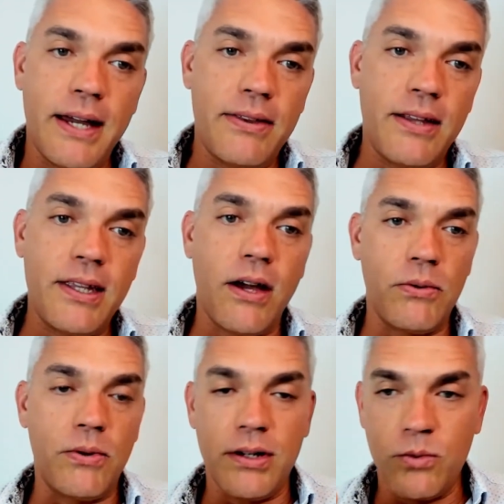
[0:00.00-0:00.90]
And then the
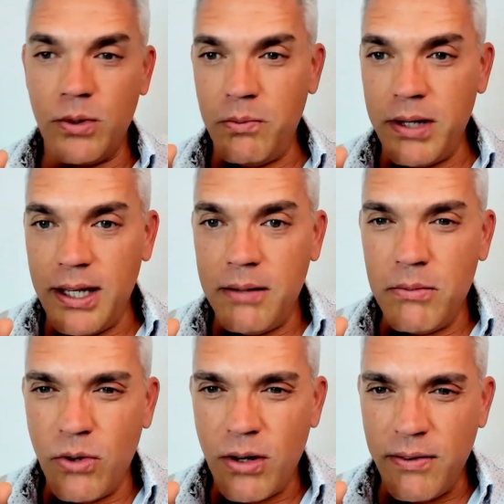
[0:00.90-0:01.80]
other one would be
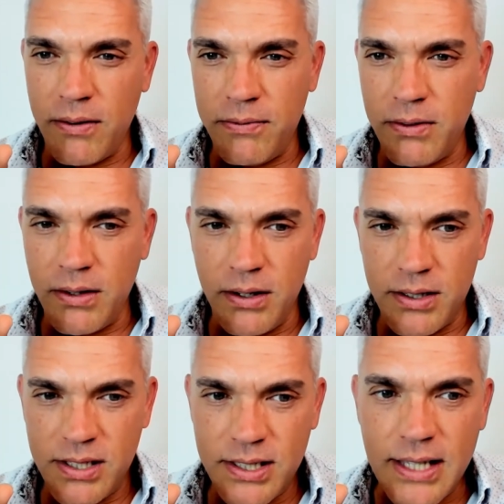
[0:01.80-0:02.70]
more of
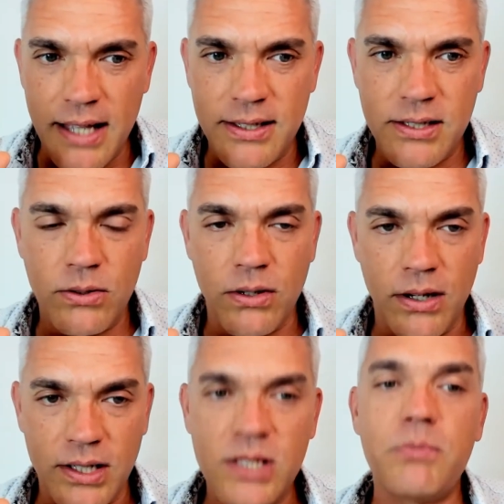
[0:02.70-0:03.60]
a sense or
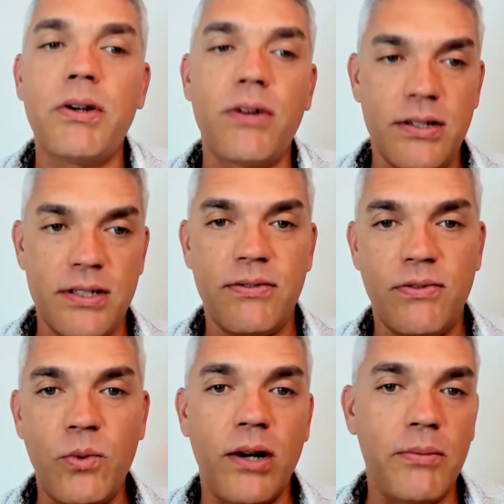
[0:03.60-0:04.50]
an experience
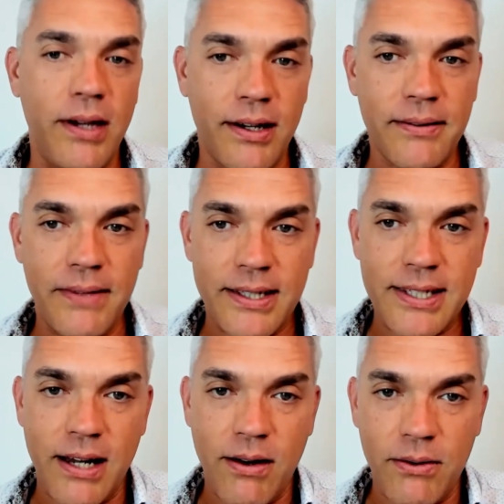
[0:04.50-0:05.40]
of well being.
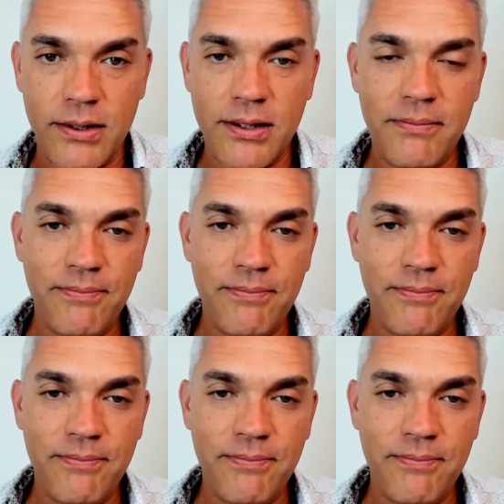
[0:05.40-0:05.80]
That's how I would